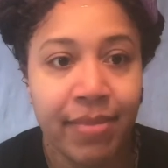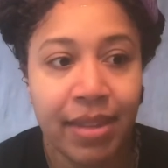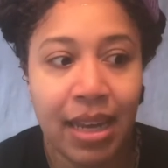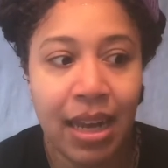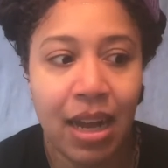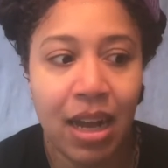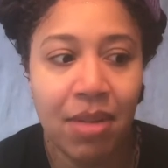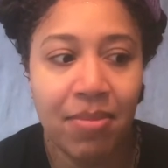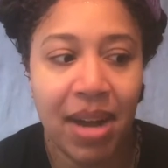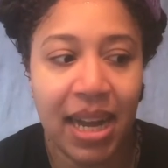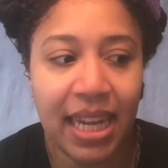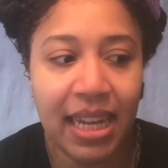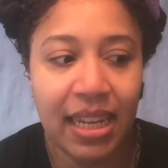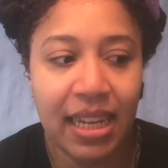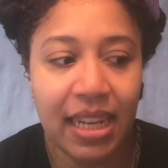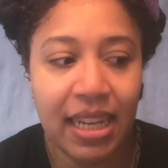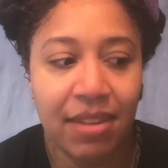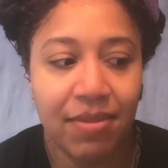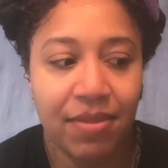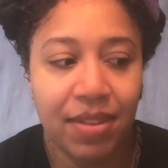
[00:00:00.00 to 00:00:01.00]
I
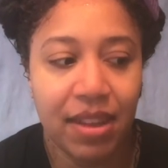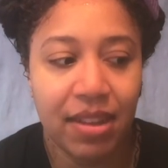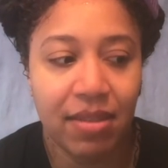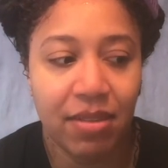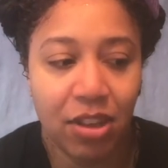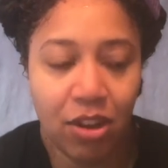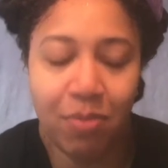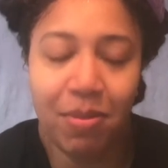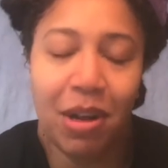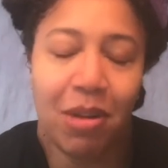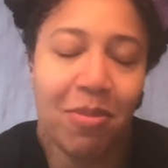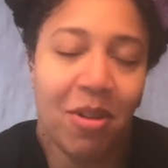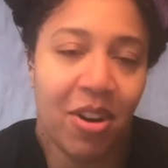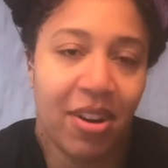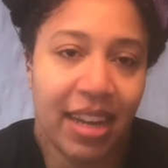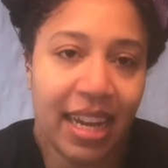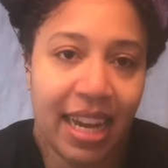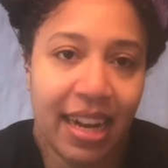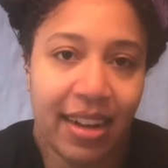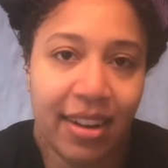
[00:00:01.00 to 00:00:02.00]
can leave this, Bell Bar
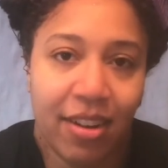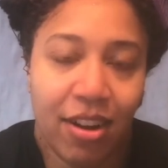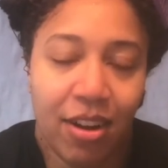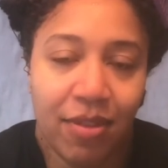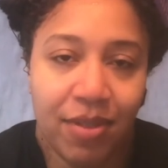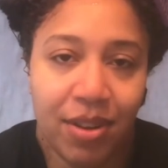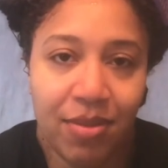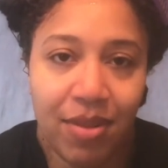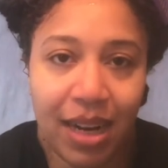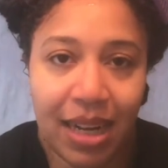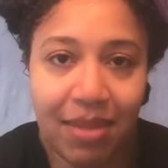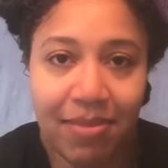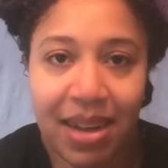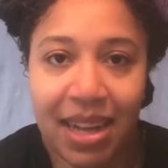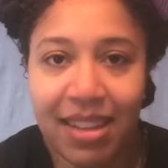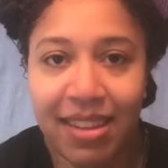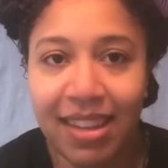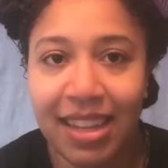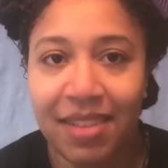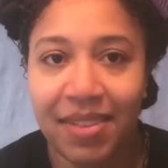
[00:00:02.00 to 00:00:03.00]
Organic often
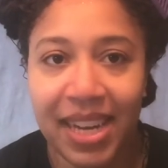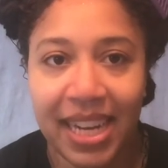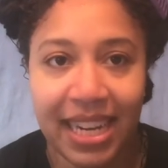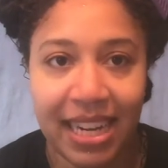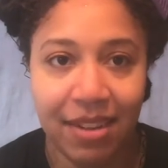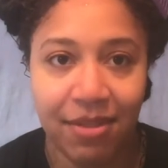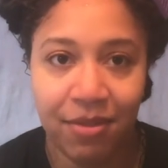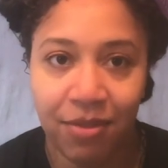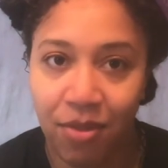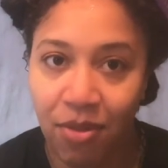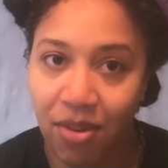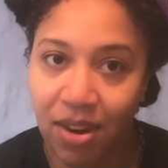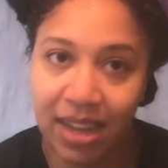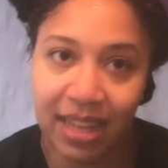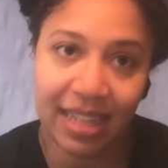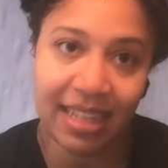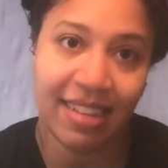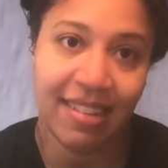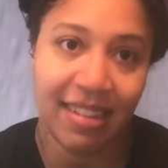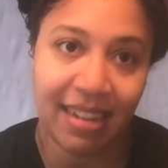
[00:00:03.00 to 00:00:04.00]
recommends leaving it in for
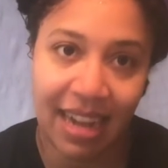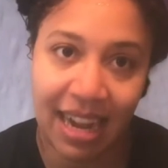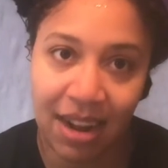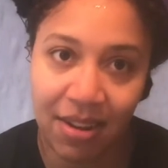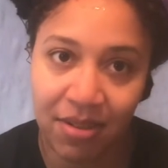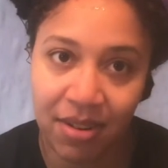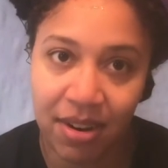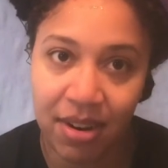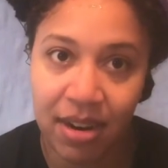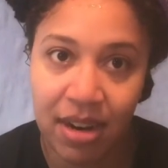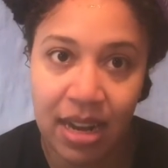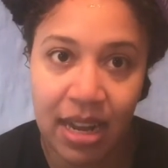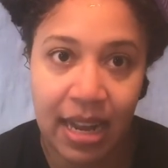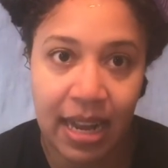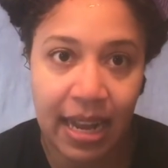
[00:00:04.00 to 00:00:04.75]
at least an hour.